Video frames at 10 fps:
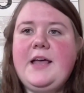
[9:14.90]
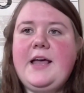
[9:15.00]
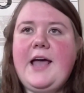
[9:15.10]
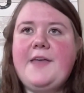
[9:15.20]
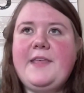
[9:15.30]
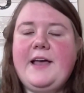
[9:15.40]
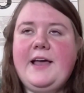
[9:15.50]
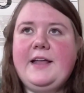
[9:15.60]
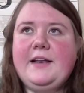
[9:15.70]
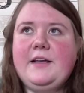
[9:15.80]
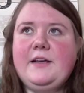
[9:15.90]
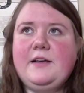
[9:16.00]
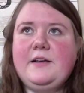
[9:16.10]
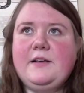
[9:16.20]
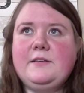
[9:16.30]
then,
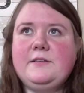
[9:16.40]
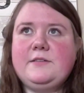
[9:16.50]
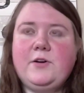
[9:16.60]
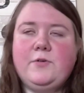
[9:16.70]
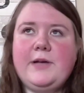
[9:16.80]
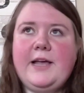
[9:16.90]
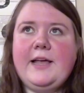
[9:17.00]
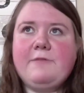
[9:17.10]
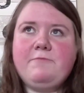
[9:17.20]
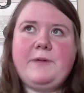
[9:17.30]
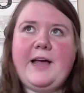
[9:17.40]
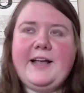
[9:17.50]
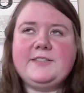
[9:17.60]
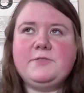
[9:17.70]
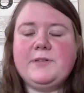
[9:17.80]
so I
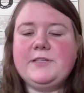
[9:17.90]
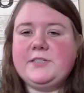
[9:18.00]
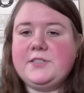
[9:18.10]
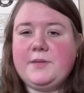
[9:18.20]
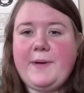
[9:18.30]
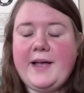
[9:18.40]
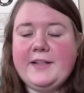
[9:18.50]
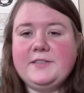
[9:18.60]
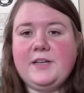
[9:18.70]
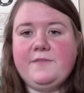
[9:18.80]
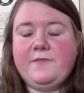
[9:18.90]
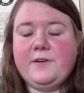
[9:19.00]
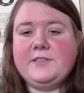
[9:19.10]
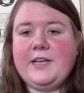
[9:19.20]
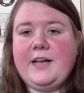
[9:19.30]
guess it really just depends
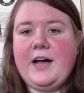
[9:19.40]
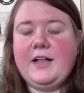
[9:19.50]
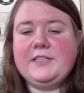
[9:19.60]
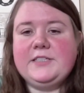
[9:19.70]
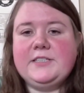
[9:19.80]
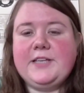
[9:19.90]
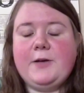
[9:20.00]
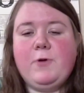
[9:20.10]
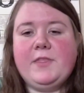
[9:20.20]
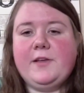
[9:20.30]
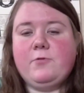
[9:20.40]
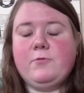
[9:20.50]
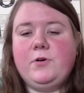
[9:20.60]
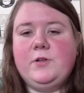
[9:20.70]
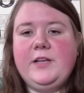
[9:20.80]
for a psychologist, like what their
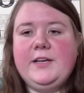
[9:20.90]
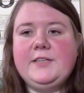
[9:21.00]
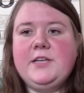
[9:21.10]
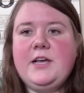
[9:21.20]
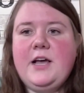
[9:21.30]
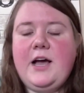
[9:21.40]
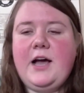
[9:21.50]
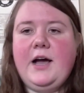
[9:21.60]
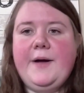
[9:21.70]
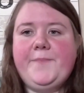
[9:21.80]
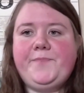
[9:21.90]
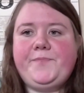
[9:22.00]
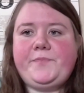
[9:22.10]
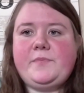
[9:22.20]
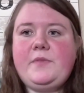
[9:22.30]
role is. But
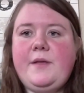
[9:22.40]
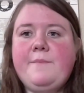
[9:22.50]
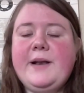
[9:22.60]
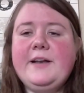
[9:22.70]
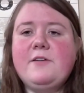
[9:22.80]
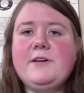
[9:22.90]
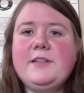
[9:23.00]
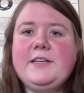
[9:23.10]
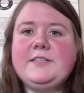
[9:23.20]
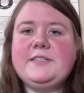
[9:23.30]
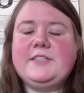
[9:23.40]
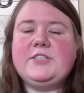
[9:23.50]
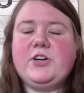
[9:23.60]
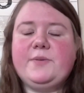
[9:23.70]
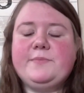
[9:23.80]
I know at least in
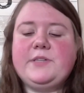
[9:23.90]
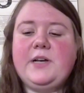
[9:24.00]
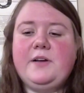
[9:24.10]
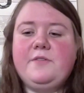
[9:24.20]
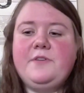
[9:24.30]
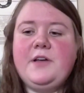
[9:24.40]
terms of